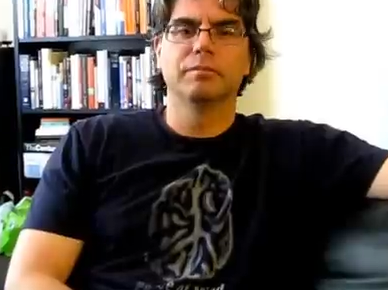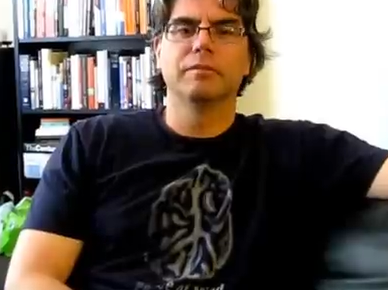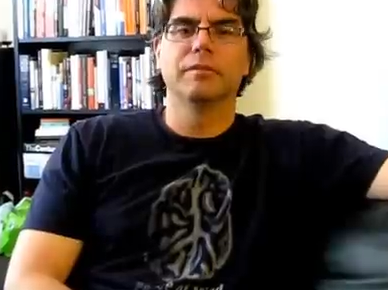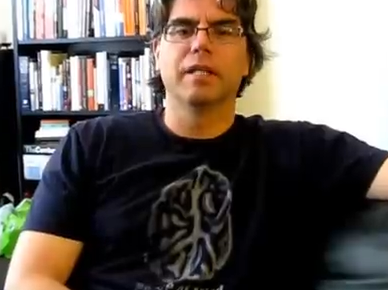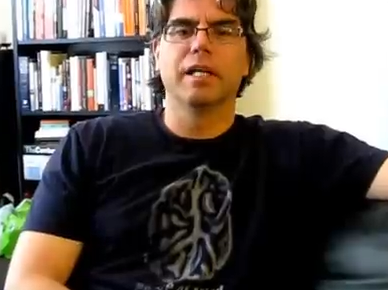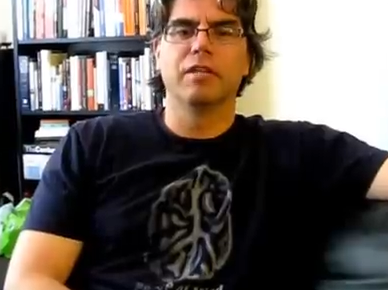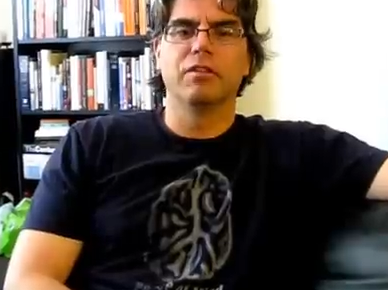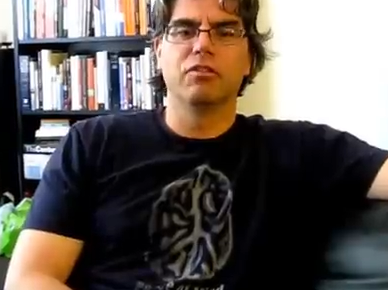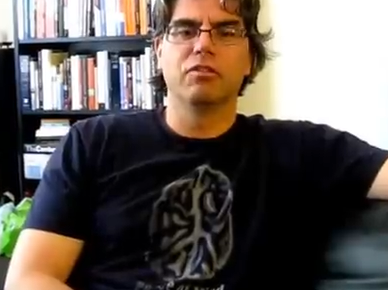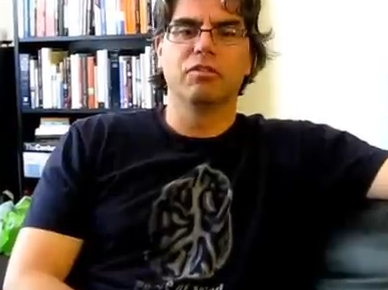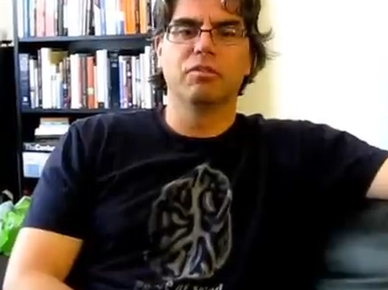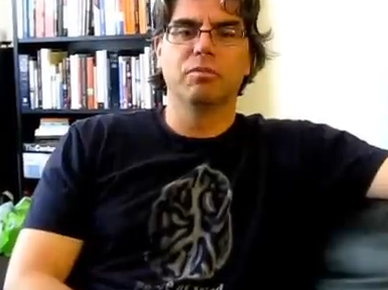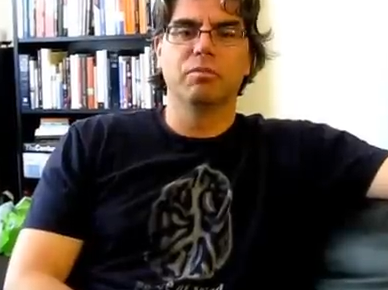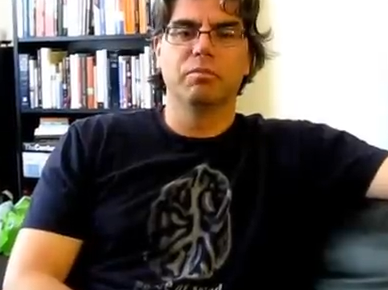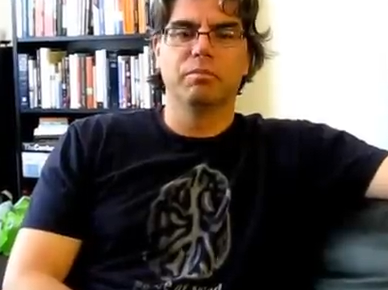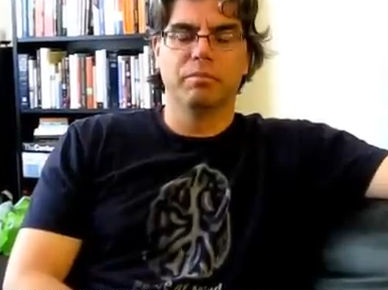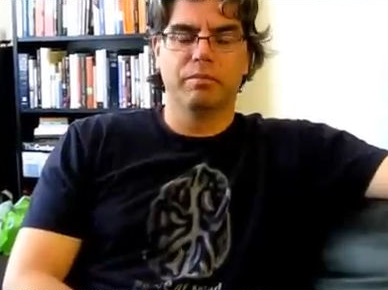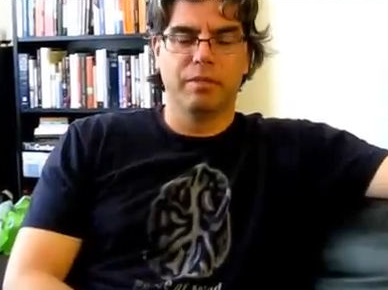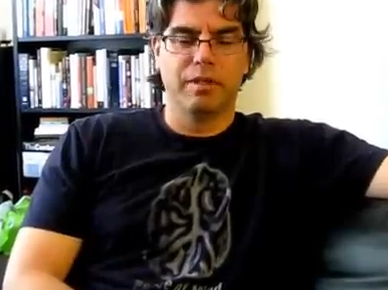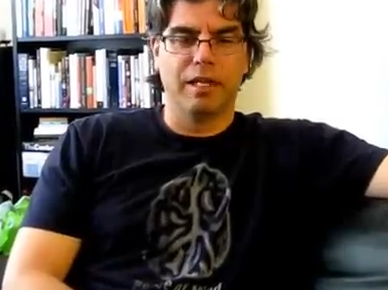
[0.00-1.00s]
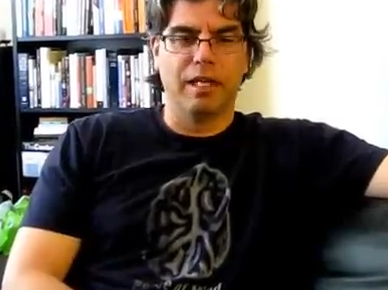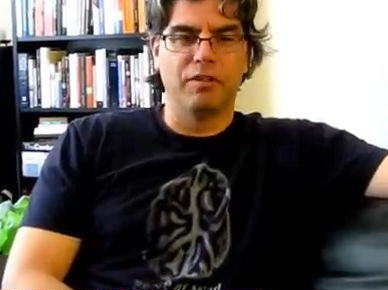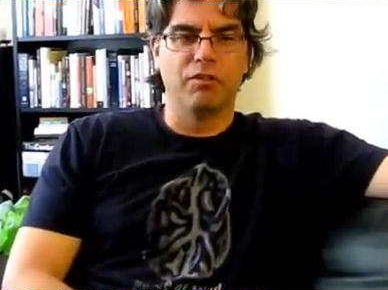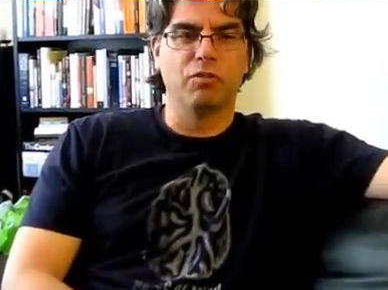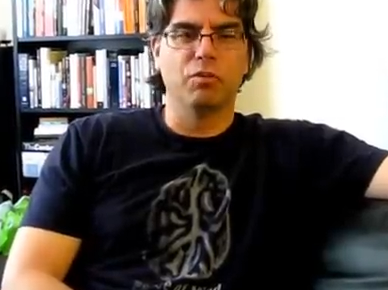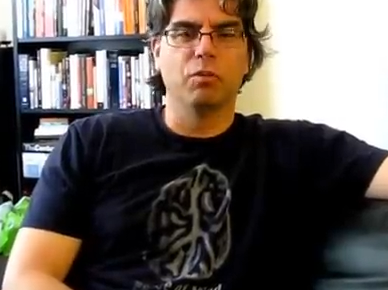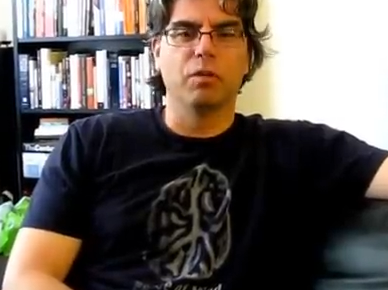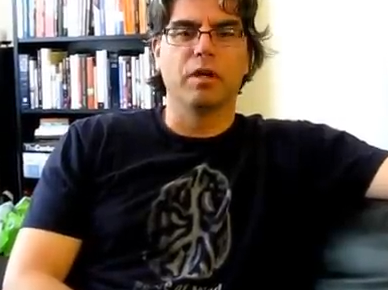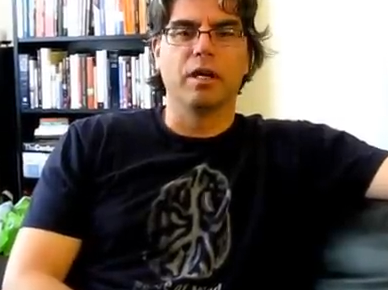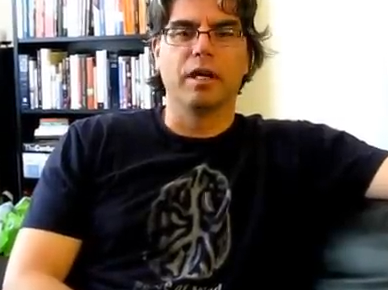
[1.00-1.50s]
That's that's
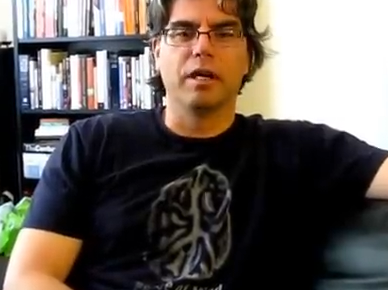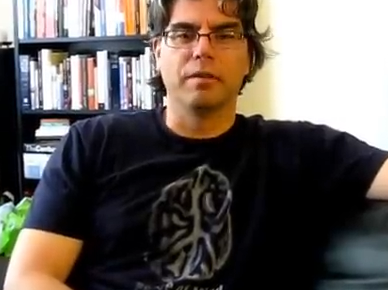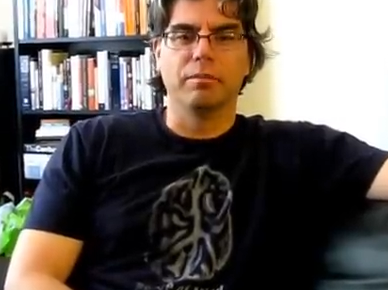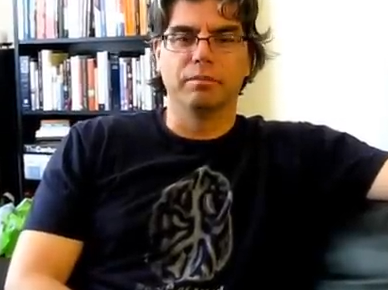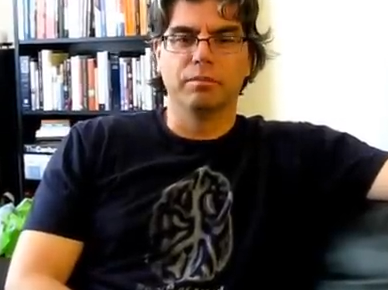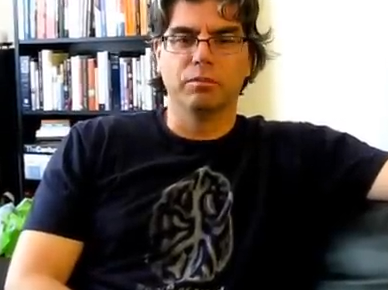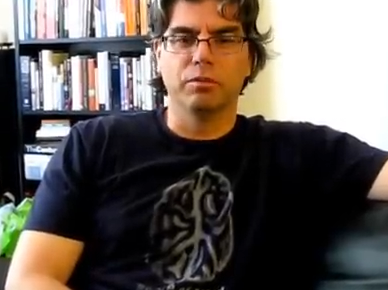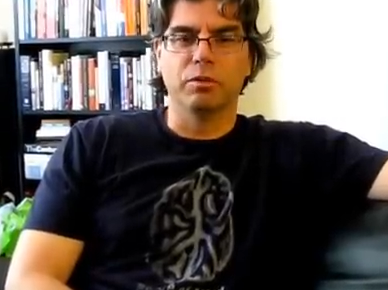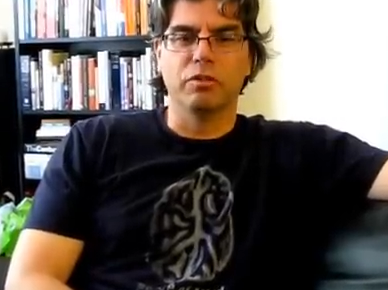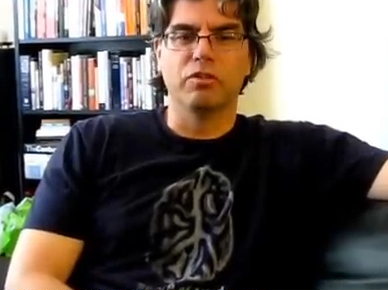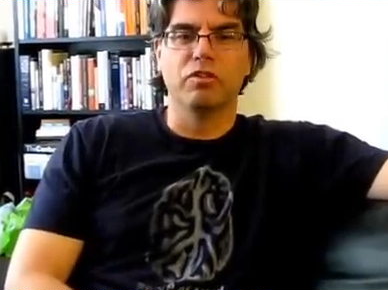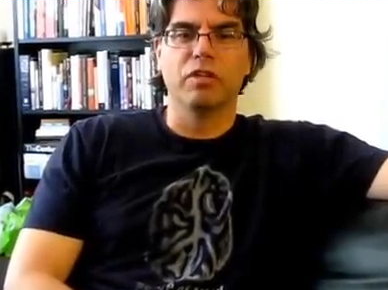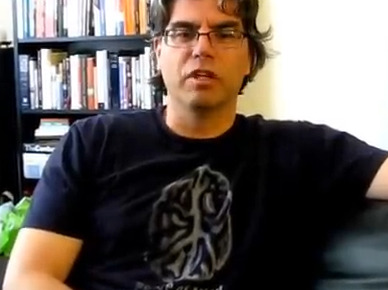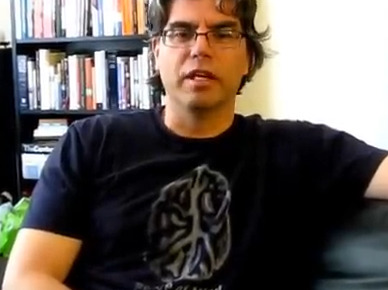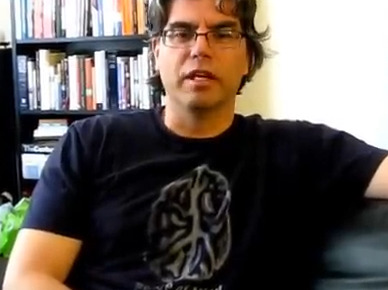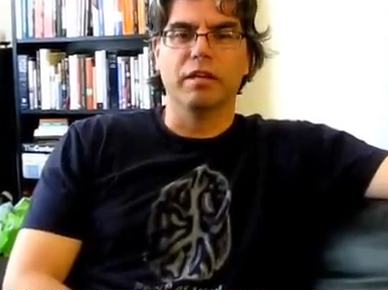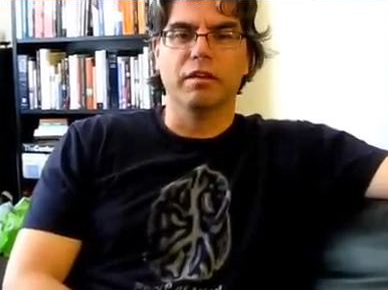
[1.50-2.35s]
what I would say.